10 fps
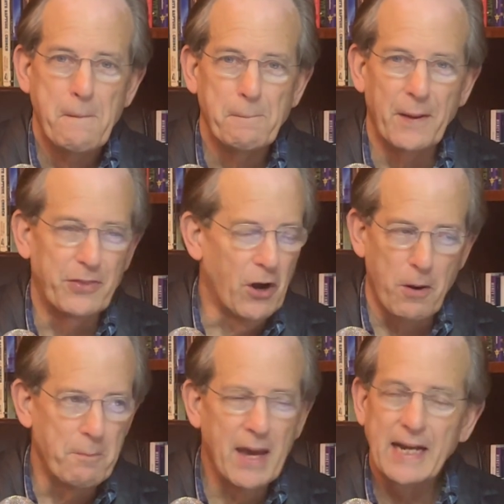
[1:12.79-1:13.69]
but there are
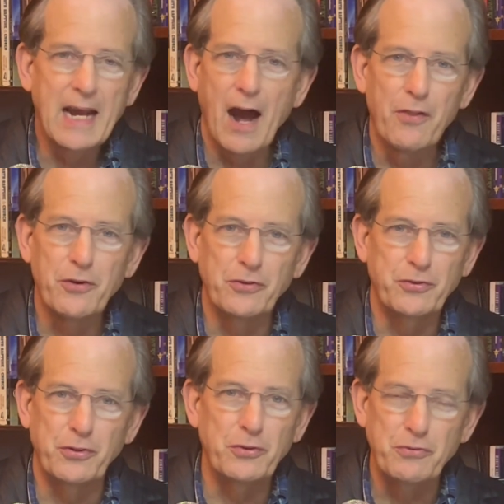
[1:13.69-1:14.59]
many
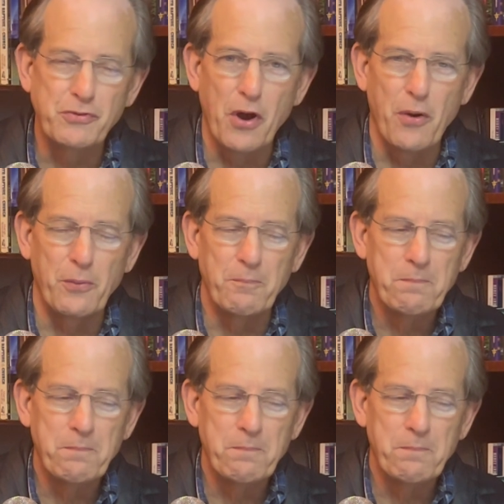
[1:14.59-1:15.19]
others who don't.